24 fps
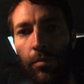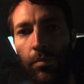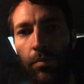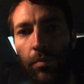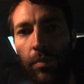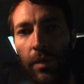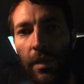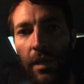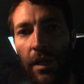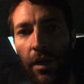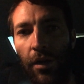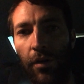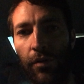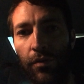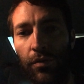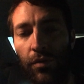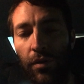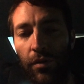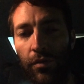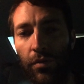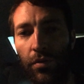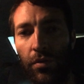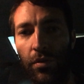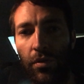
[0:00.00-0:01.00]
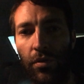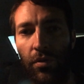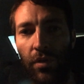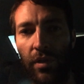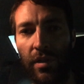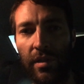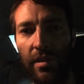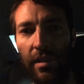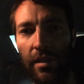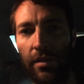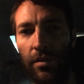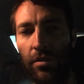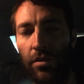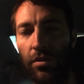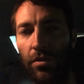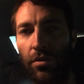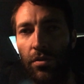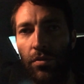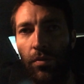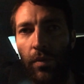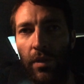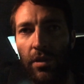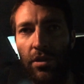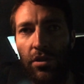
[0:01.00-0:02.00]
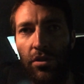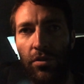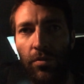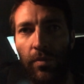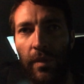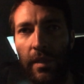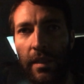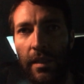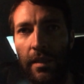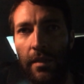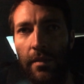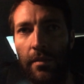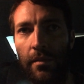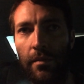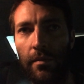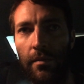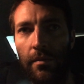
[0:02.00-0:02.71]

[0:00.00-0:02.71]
Be careful of who you're listening to, what you're reading,